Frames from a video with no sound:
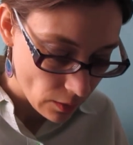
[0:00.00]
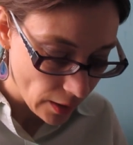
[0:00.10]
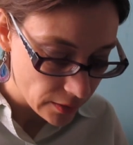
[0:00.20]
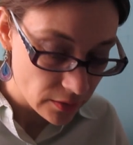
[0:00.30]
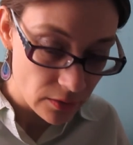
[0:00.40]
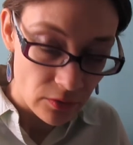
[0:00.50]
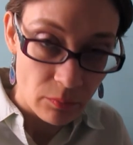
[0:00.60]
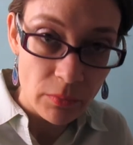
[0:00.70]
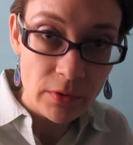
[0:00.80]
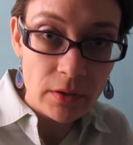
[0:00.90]
ideas
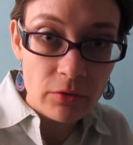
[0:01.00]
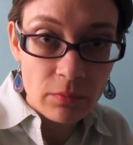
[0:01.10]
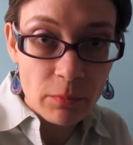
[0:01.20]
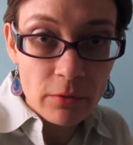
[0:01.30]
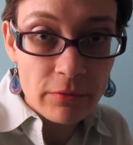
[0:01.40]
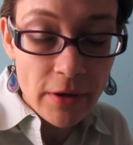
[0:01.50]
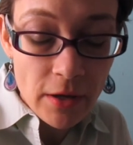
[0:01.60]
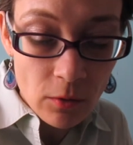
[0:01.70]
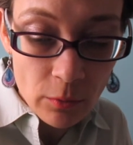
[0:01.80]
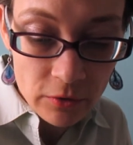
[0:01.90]
and beliefs
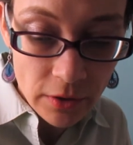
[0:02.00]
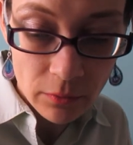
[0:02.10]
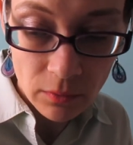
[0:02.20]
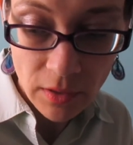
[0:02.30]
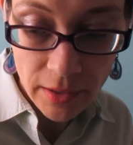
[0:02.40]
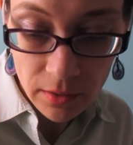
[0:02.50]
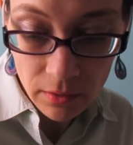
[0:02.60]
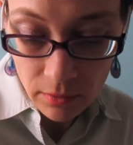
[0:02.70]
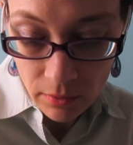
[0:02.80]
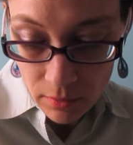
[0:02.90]
prevail, which I don't like.
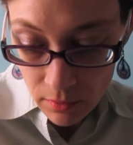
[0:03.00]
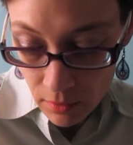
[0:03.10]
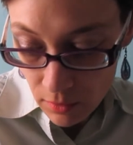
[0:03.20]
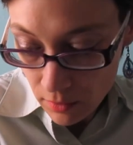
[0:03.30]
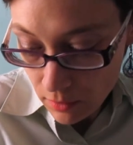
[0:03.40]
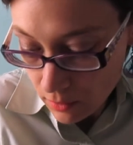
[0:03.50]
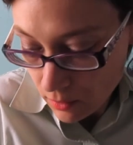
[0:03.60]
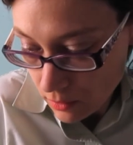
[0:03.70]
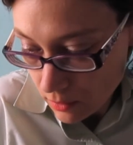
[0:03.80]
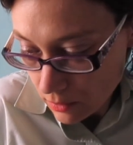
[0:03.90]

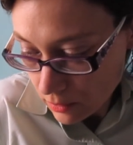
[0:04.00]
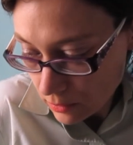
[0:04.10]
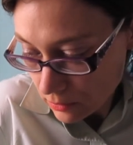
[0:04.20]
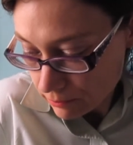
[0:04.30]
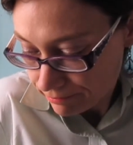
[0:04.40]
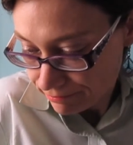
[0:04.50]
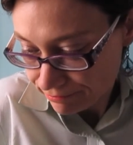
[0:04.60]
Um,